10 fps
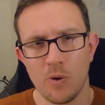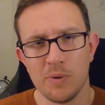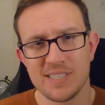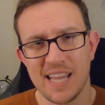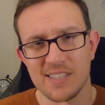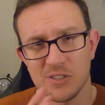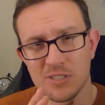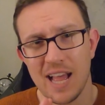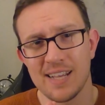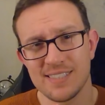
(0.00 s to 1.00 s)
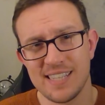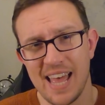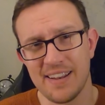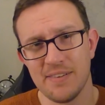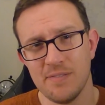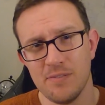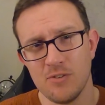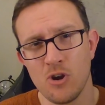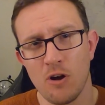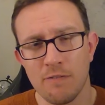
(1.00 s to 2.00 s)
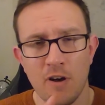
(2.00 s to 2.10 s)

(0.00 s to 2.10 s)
We were settled, as said, not